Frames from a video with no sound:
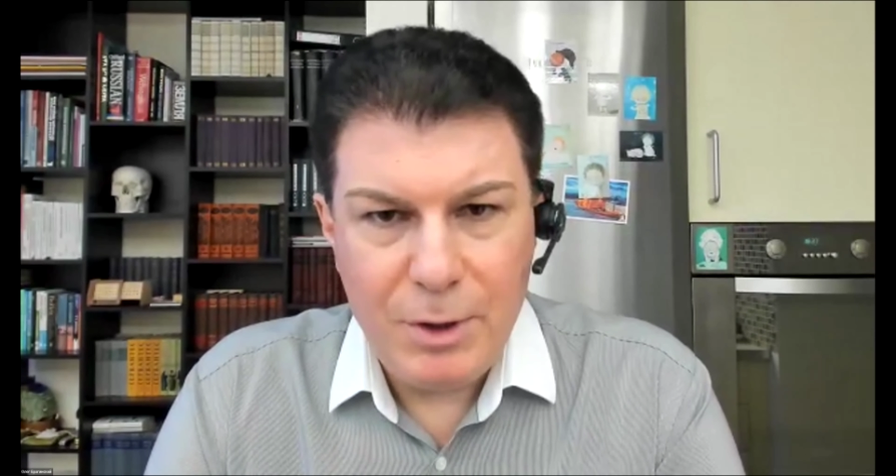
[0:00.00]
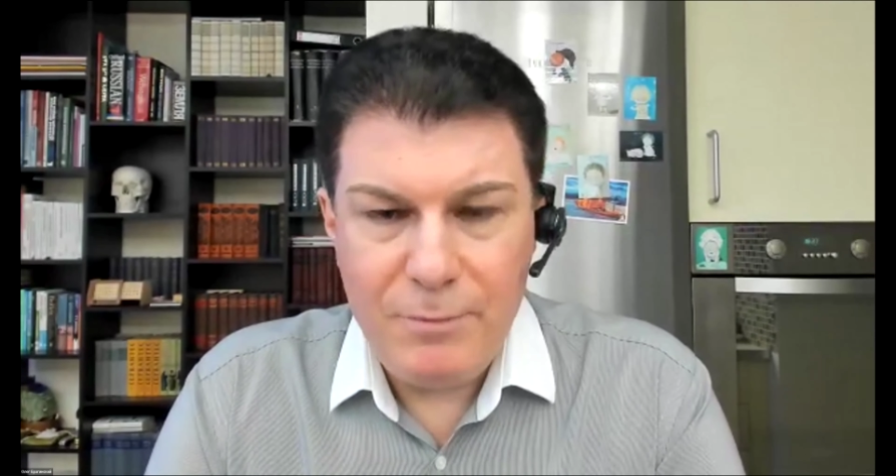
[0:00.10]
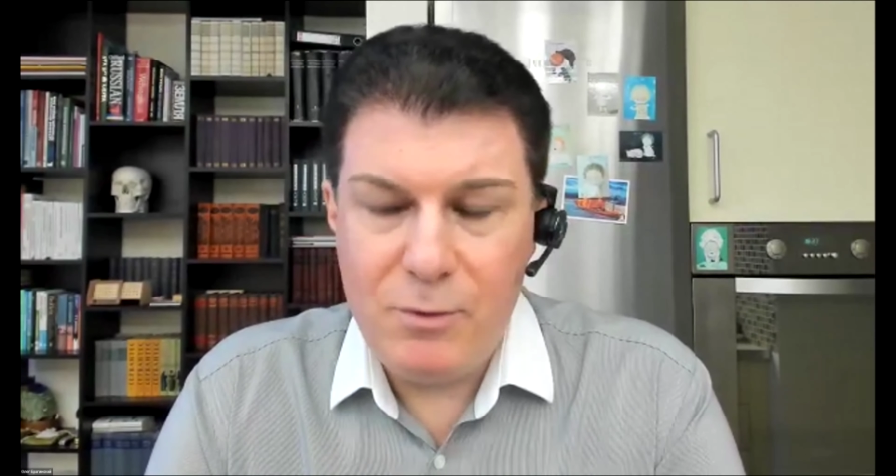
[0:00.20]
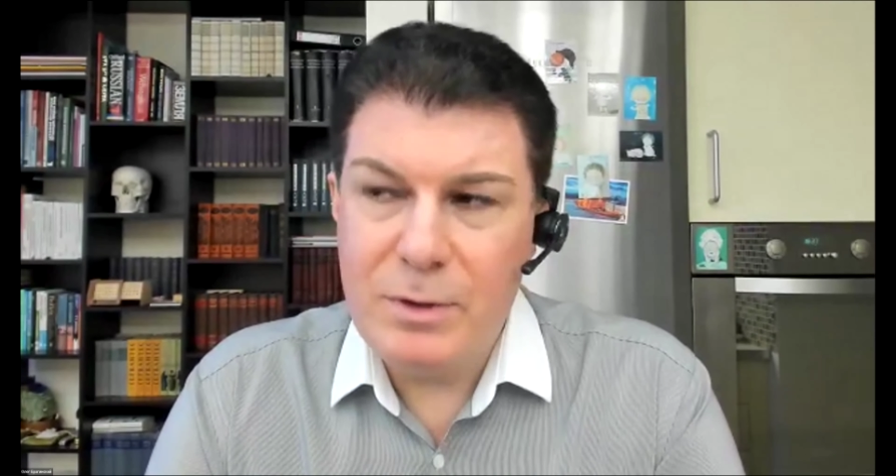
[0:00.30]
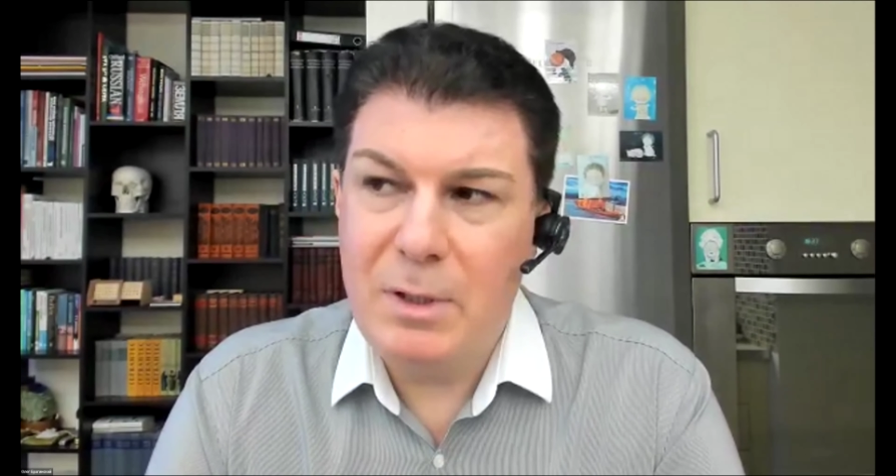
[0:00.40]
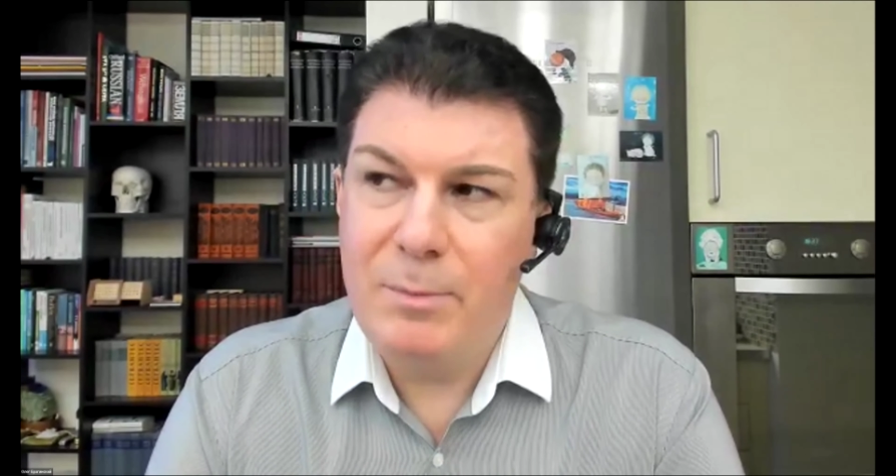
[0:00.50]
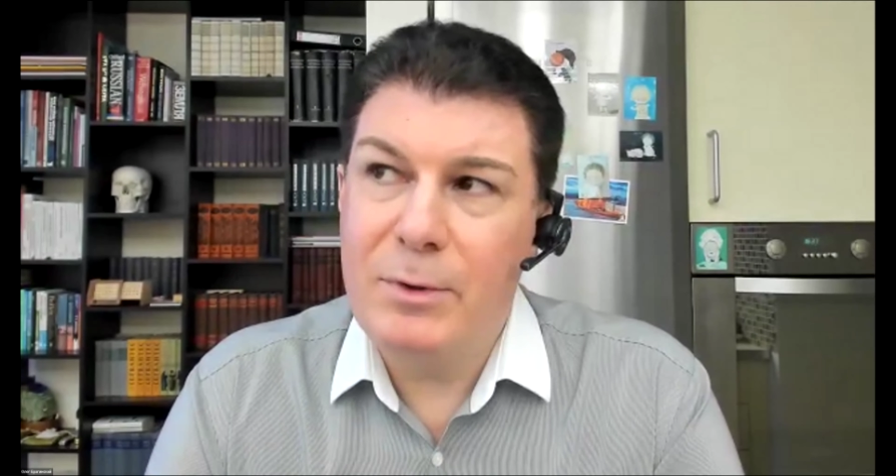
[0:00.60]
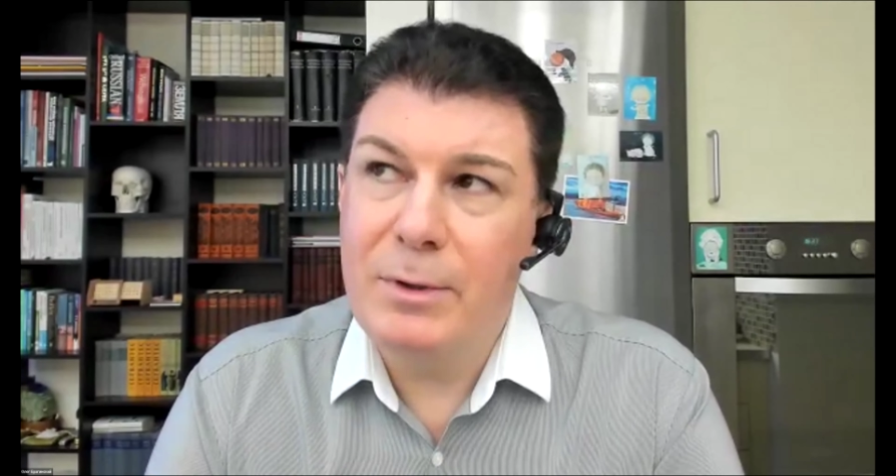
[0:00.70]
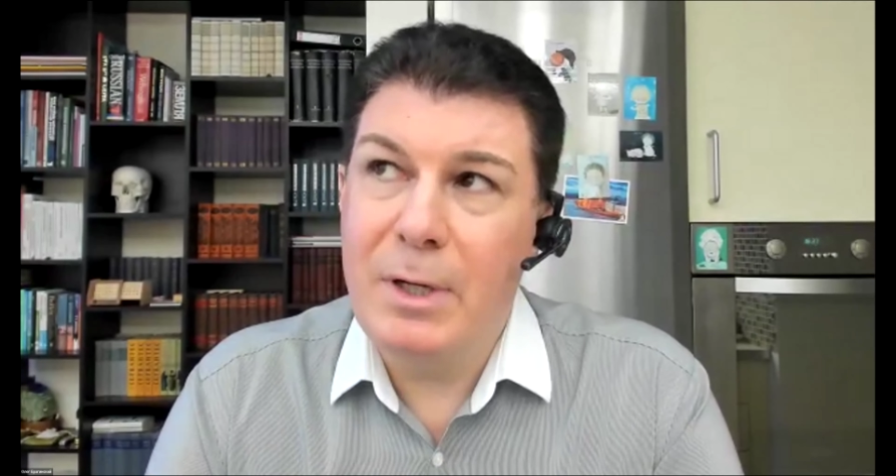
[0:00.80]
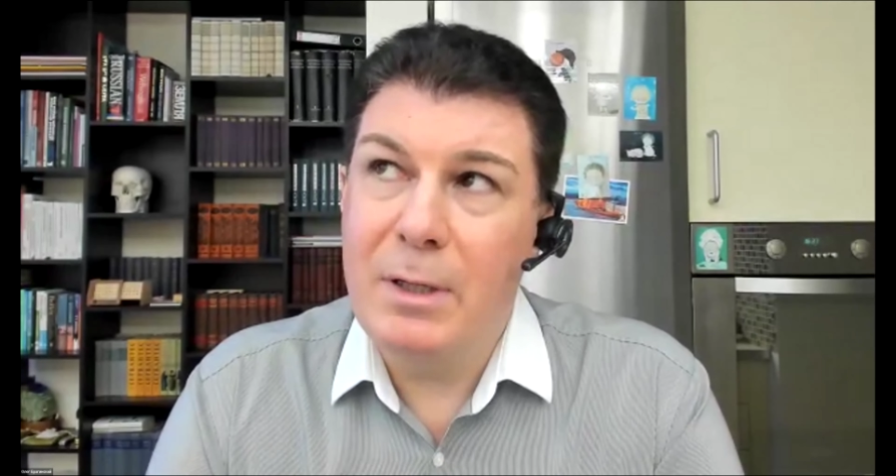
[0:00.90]
For
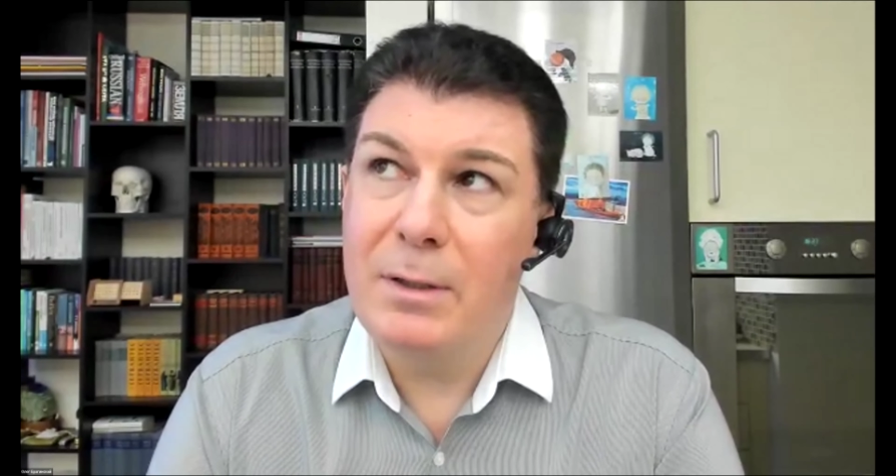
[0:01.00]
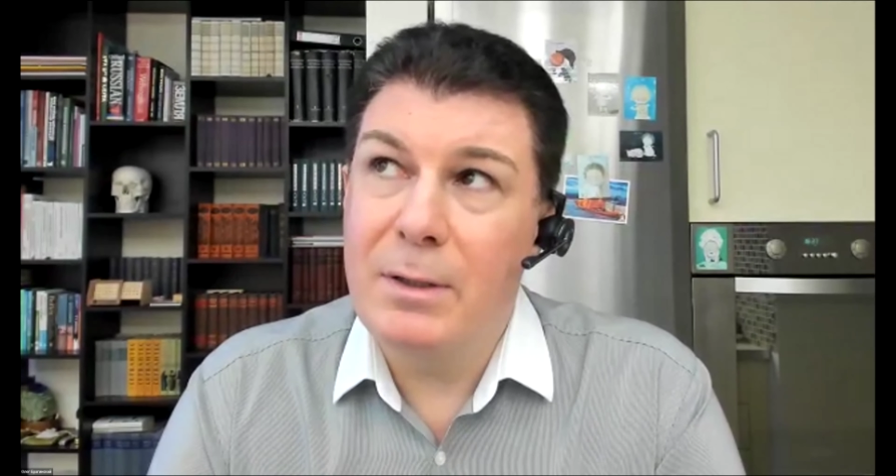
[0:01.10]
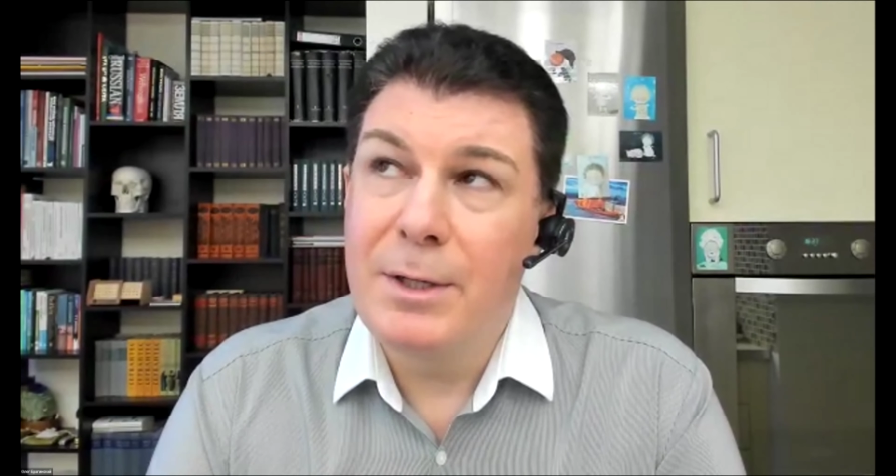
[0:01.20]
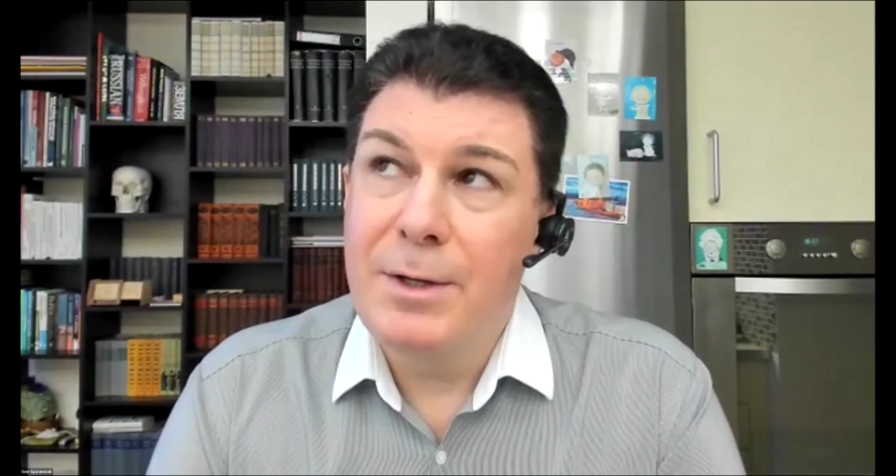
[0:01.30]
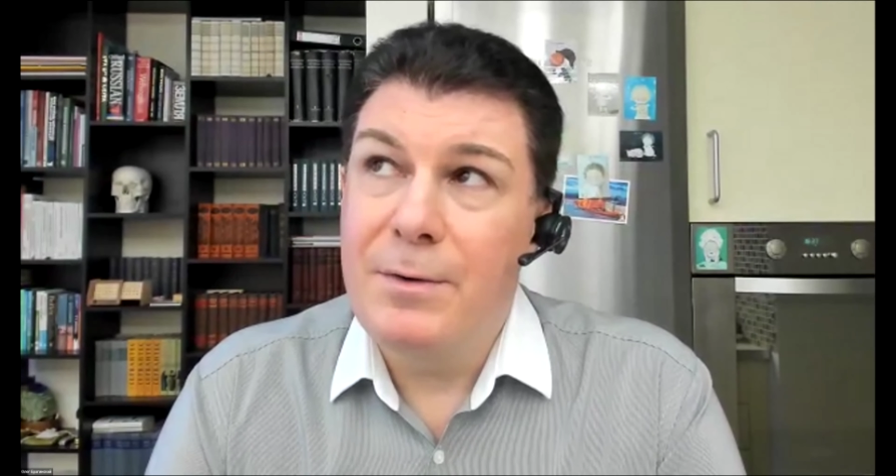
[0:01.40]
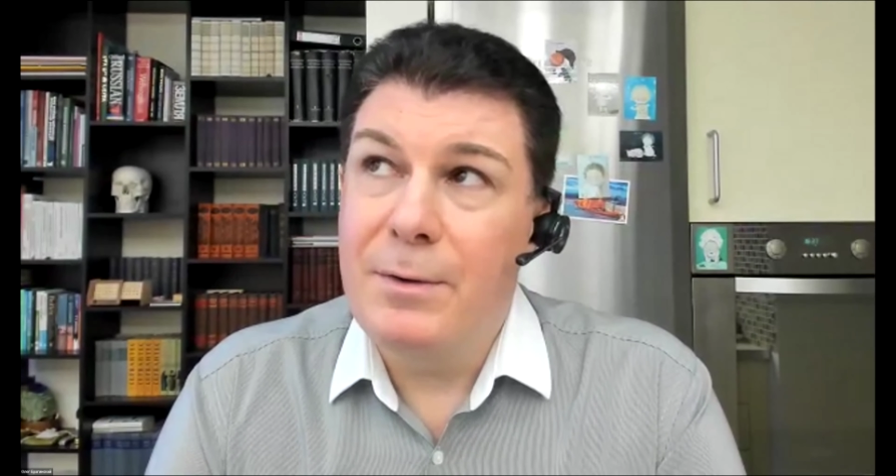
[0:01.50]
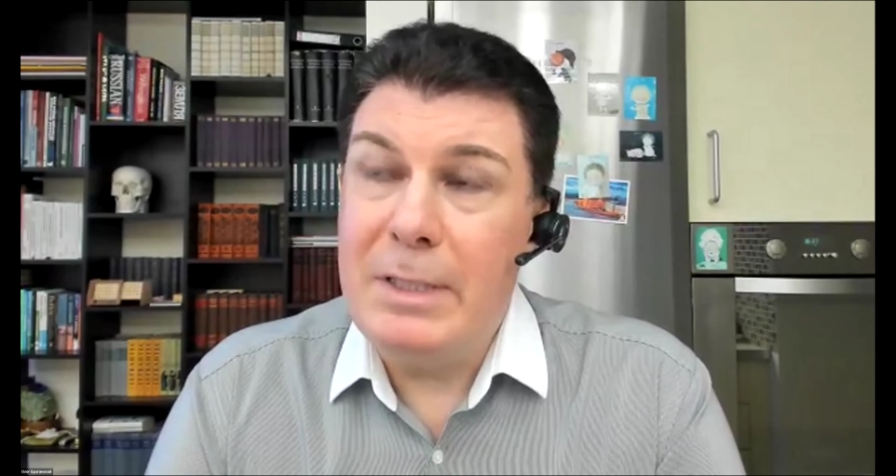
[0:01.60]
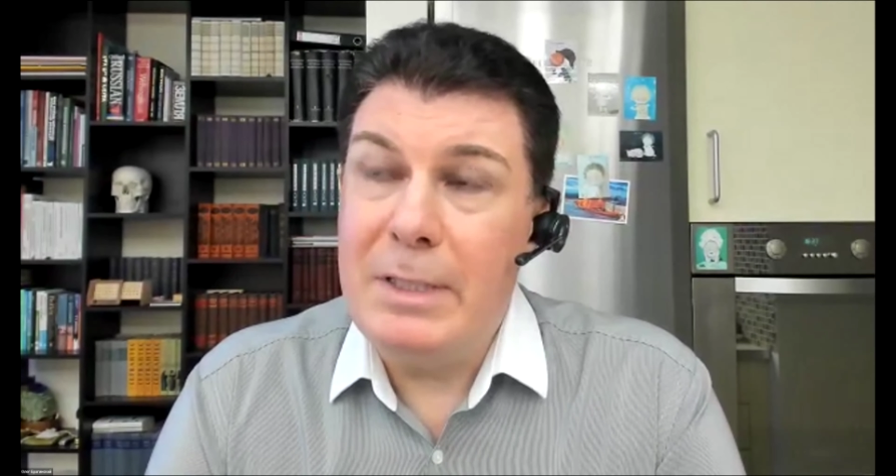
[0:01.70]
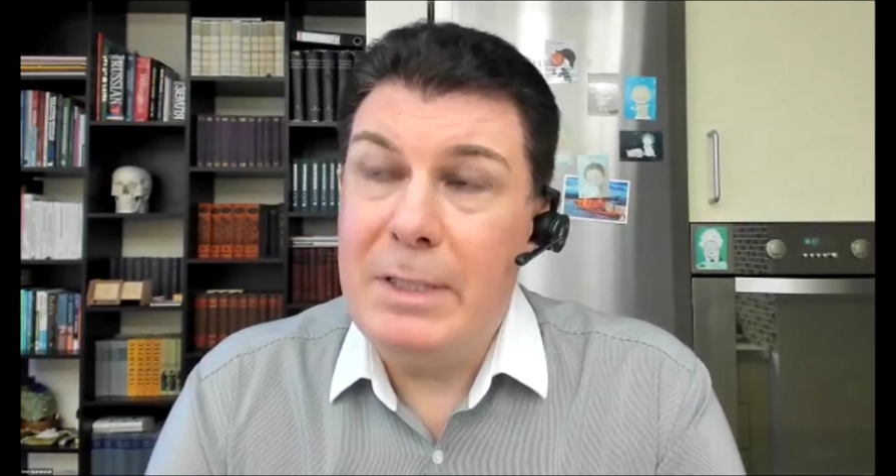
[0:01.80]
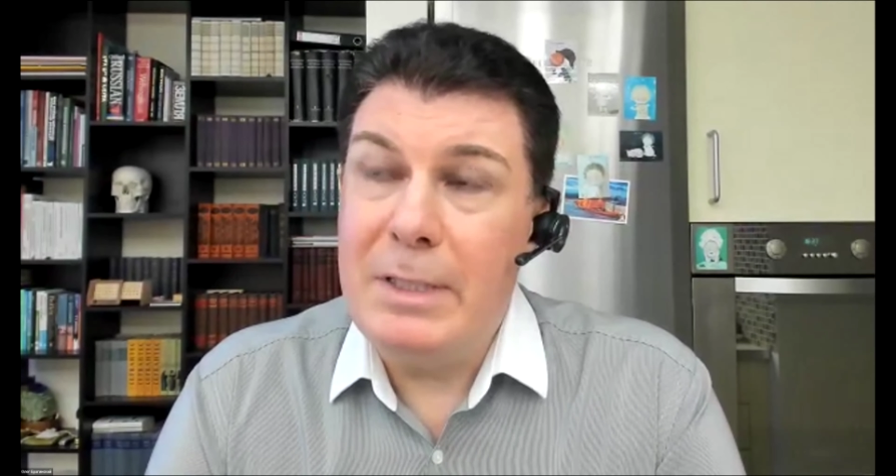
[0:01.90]
example,
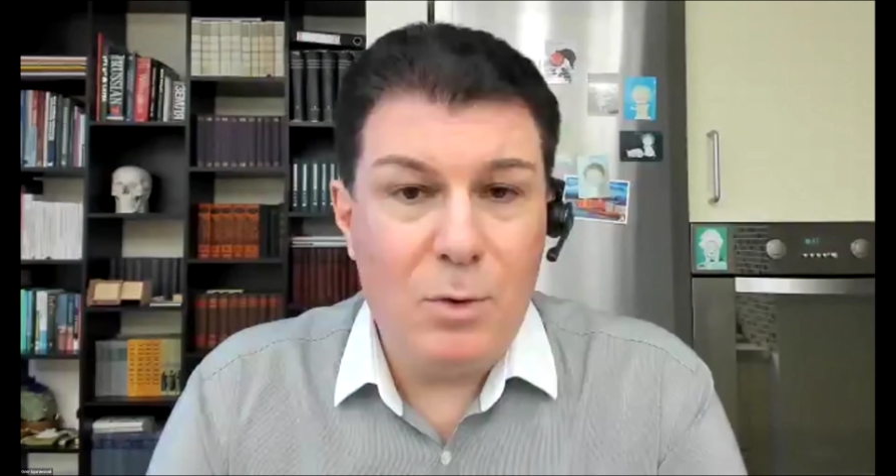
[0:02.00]
instead